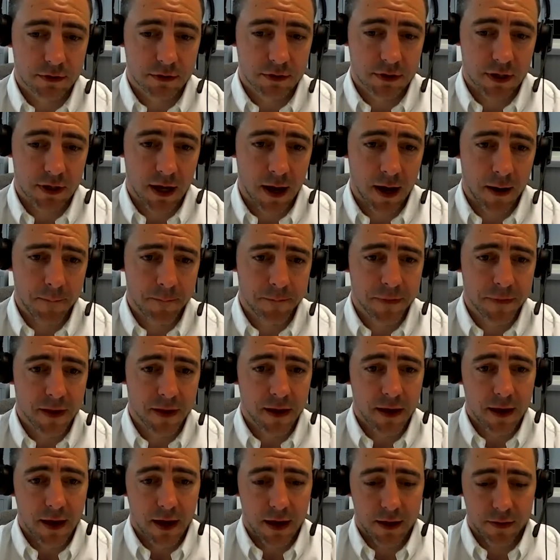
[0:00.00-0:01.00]
Yeah.
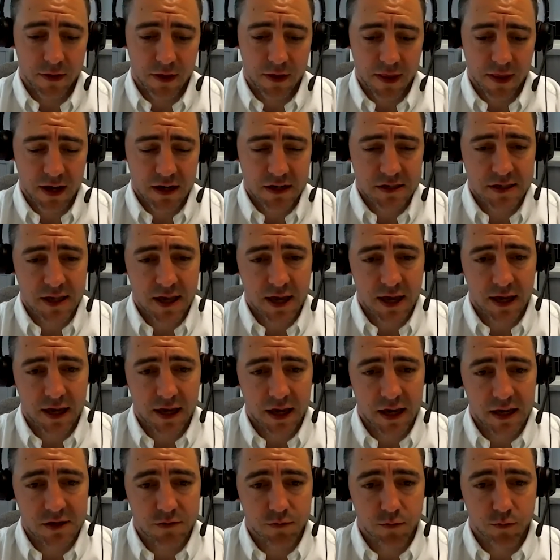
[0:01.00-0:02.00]
The next thing
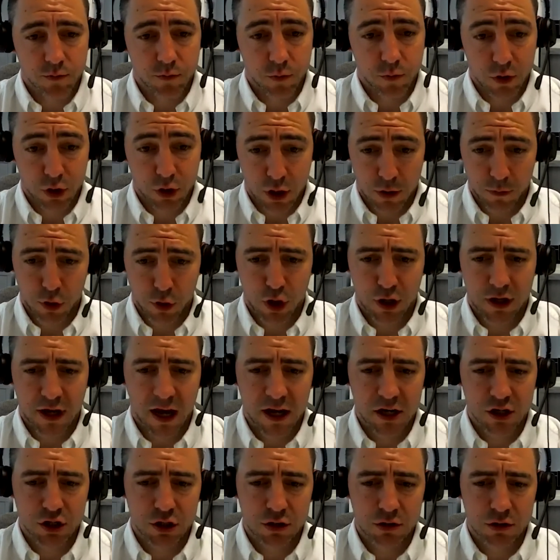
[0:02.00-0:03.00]
is
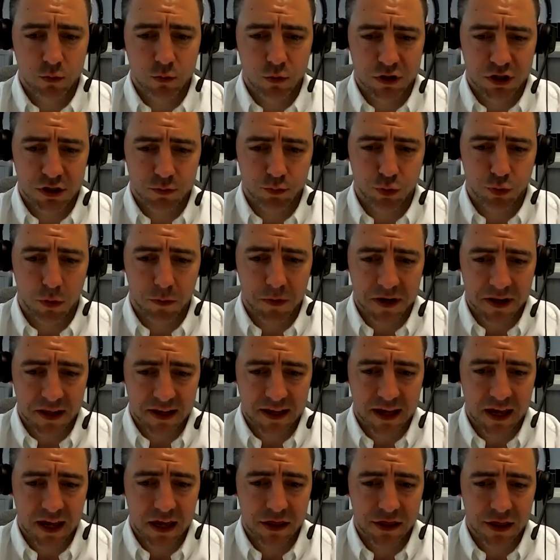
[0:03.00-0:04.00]
communication, which is probably the
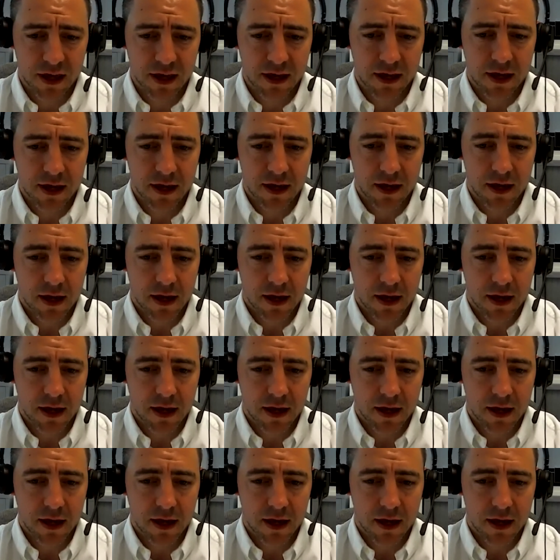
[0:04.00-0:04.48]
key thing.